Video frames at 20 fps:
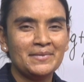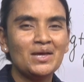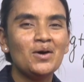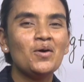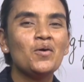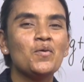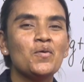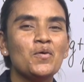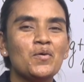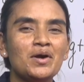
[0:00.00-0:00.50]

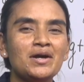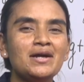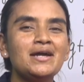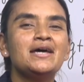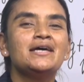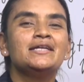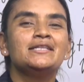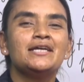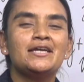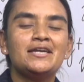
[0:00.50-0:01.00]
Or
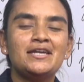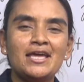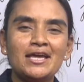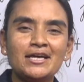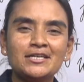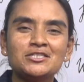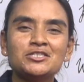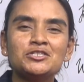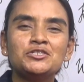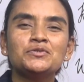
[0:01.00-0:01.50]
the
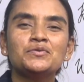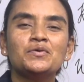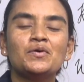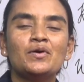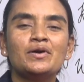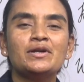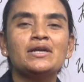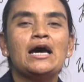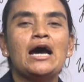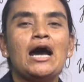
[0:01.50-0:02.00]
next
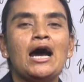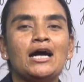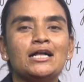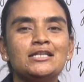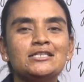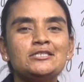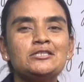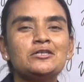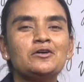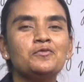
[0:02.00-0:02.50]
one
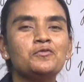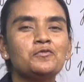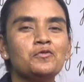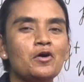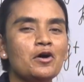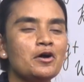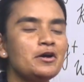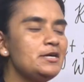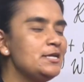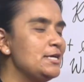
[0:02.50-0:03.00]
also
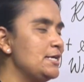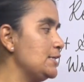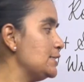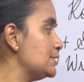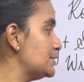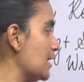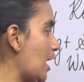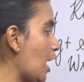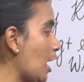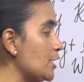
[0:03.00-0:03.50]
word
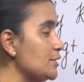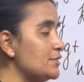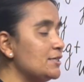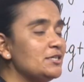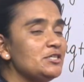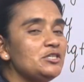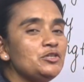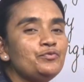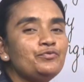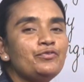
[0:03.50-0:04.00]
is
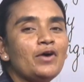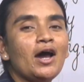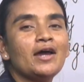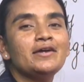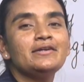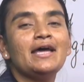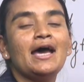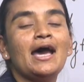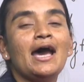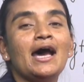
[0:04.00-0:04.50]

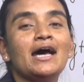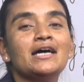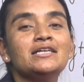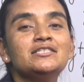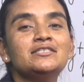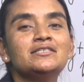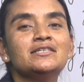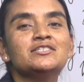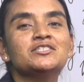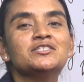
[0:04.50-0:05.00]
identified as
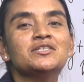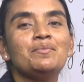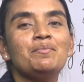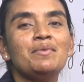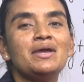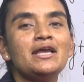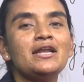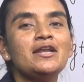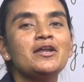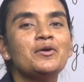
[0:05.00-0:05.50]
the
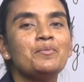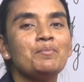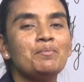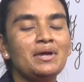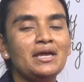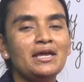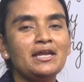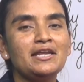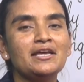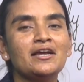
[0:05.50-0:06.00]
similar
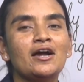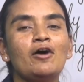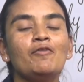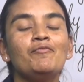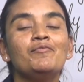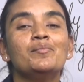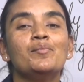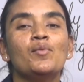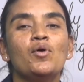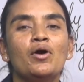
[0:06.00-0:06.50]
meaning of
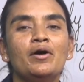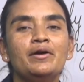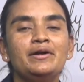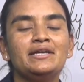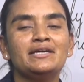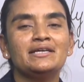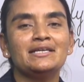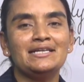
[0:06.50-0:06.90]
morning.